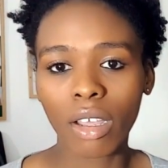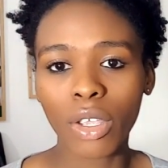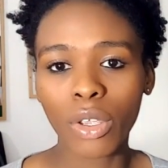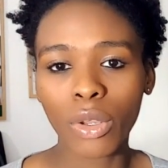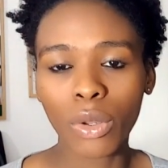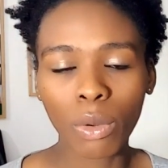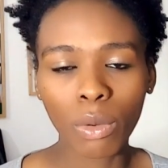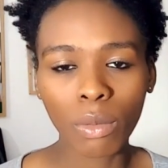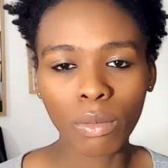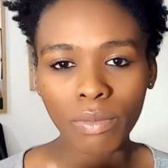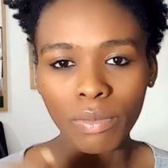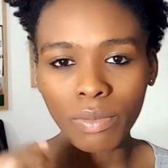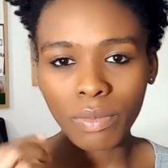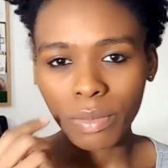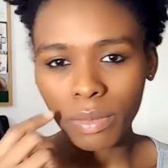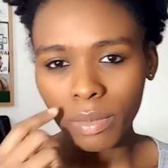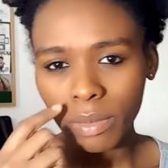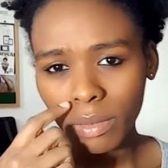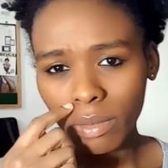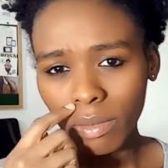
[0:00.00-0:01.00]
You know,
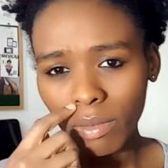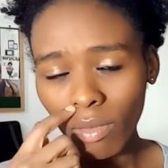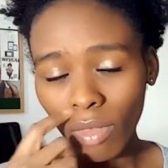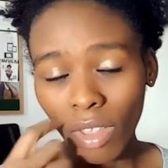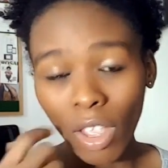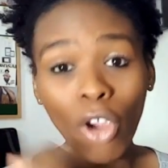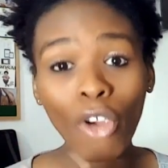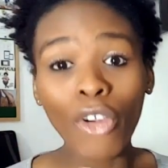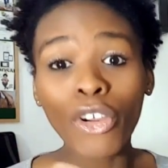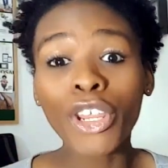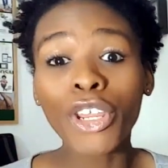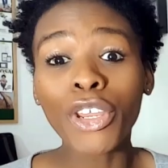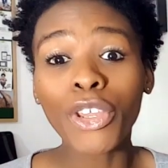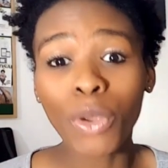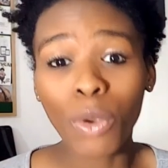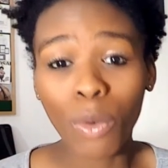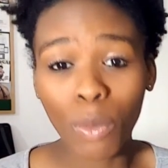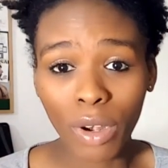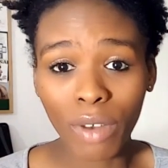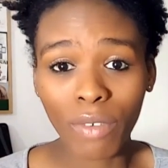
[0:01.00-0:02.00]
I already
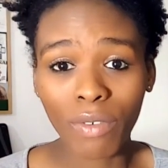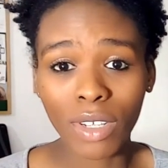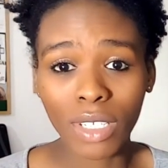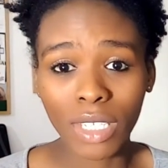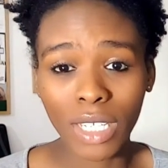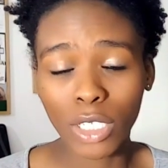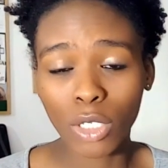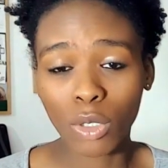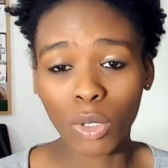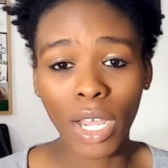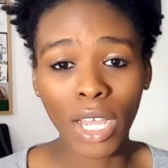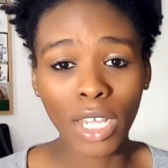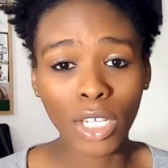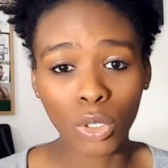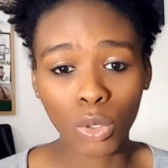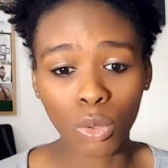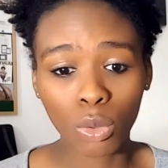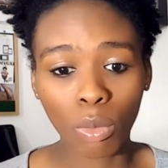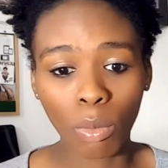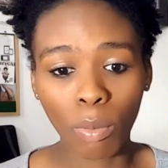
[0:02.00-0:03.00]
knew what it felt like to
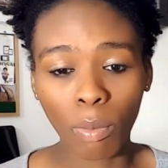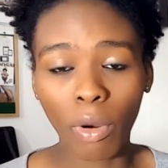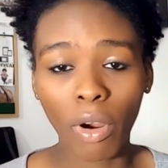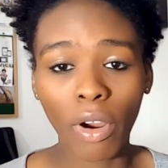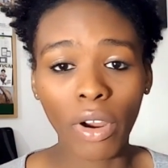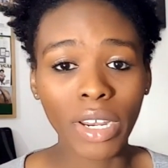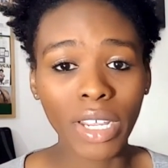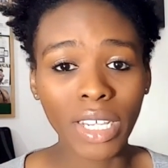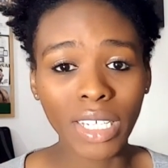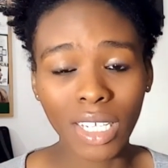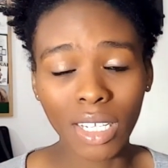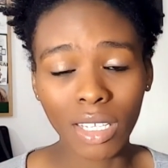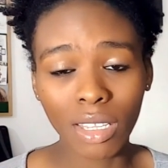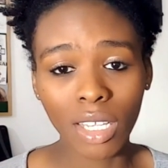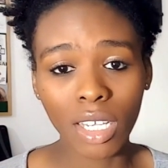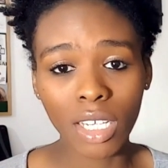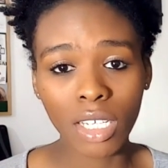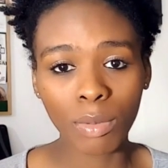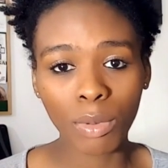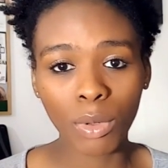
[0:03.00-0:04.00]
cancel parties and
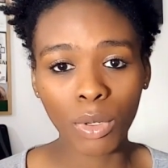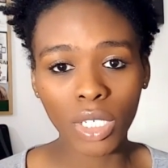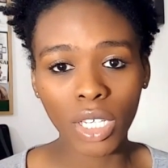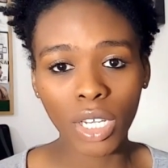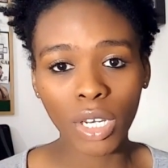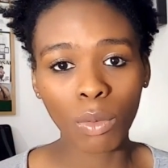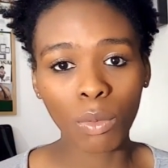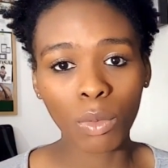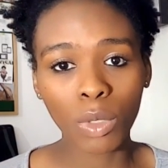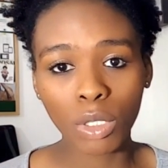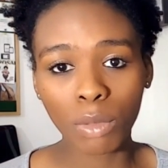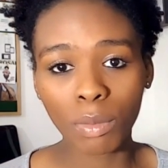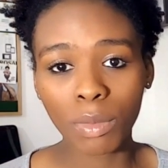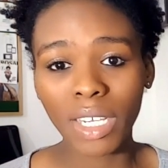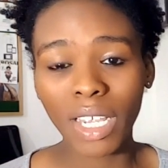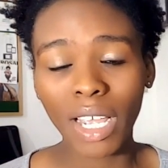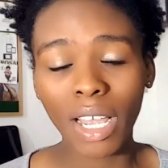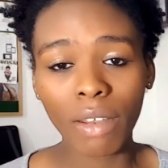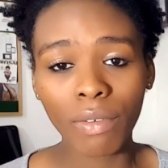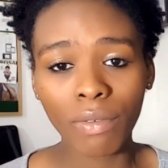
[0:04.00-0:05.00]
things because I didn't want to
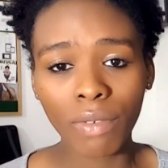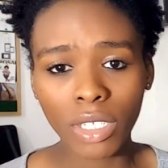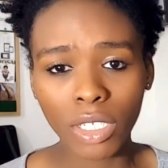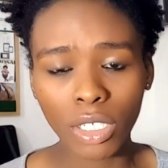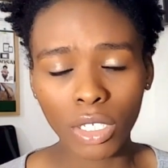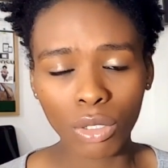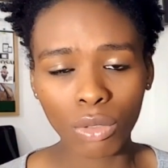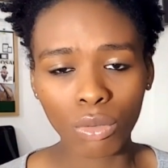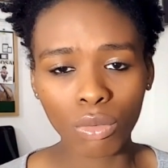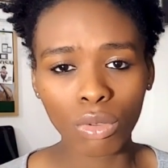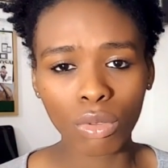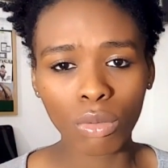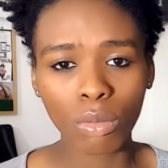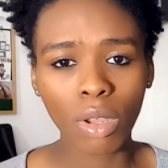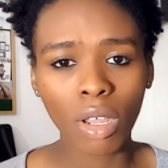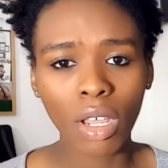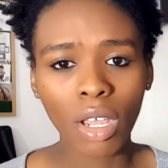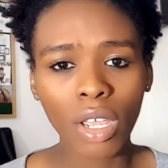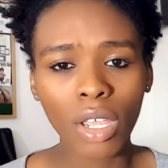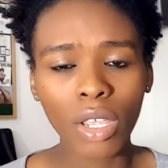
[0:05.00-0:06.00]
be the elephant in the room.